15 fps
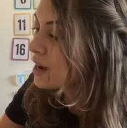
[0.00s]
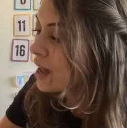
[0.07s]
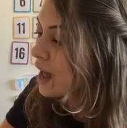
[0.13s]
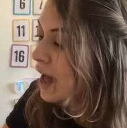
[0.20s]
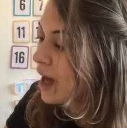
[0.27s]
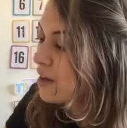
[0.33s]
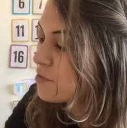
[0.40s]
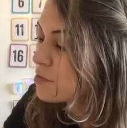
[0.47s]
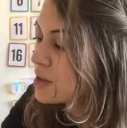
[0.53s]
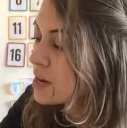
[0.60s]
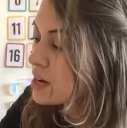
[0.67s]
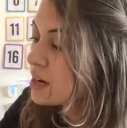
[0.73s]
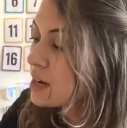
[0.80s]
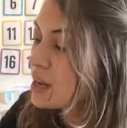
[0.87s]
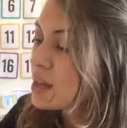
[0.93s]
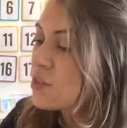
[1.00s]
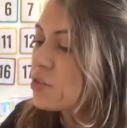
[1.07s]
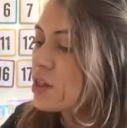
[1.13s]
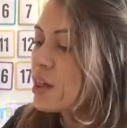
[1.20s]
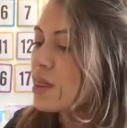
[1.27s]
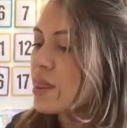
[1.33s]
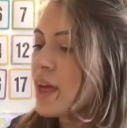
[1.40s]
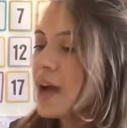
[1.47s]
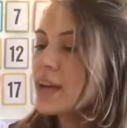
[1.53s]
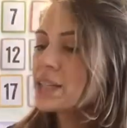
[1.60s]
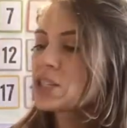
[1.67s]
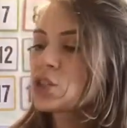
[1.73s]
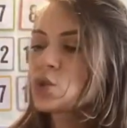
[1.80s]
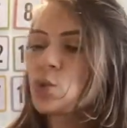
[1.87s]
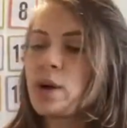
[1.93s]
have here the
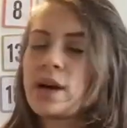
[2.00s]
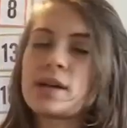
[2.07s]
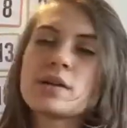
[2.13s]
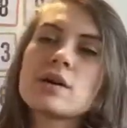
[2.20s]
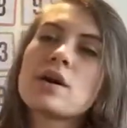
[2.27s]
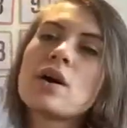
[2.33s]
last one,